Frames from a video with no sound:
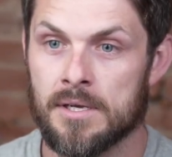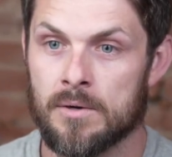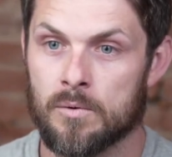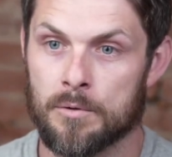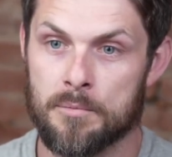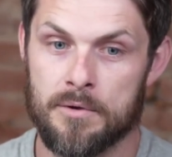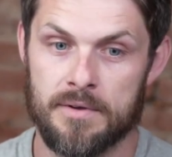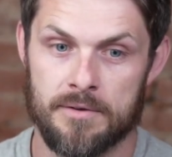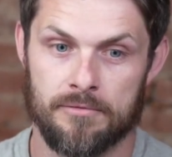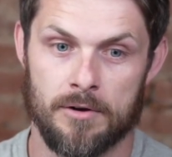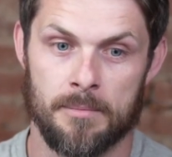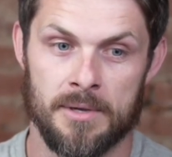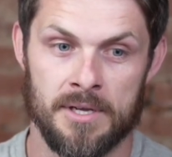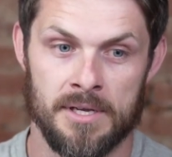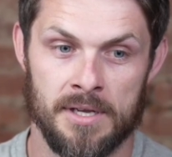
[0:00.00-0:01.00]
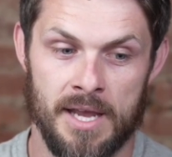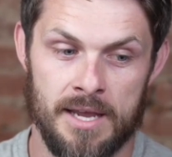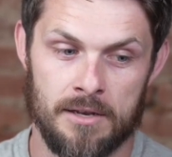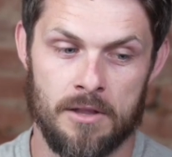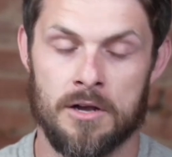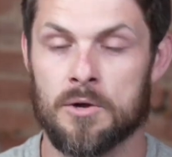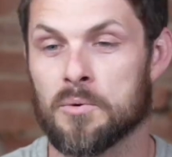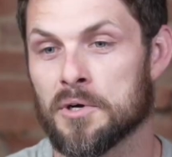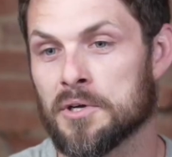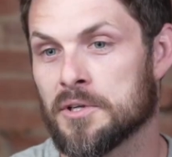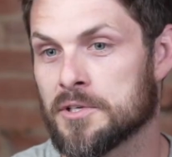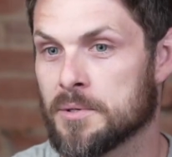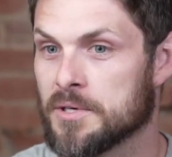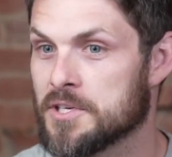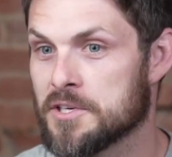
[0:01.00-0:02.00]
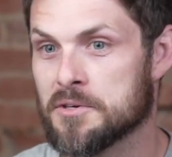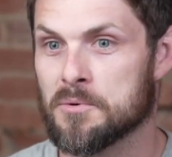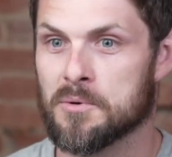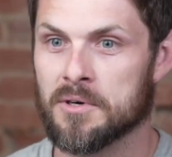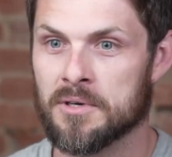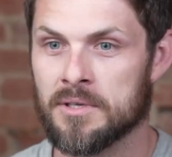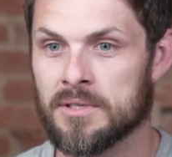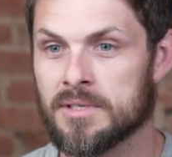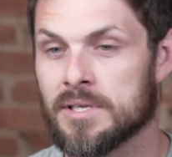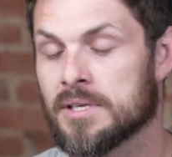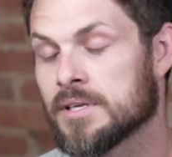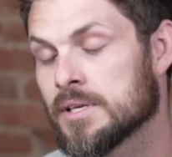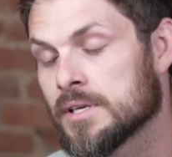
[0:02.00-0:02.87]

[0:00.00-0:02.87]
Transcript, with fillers: We're moving from an analog world to a digital world.